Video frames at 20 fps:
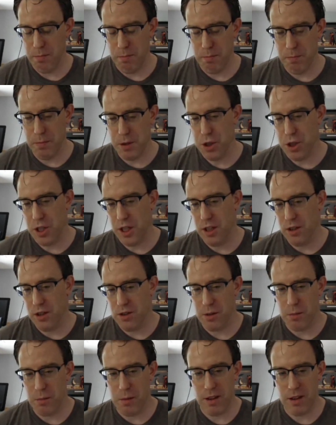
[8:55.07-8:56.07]
machined or
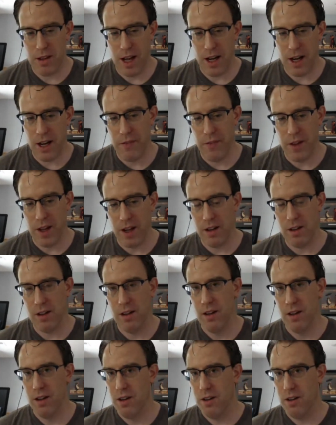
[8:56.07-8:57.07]
something like that, and then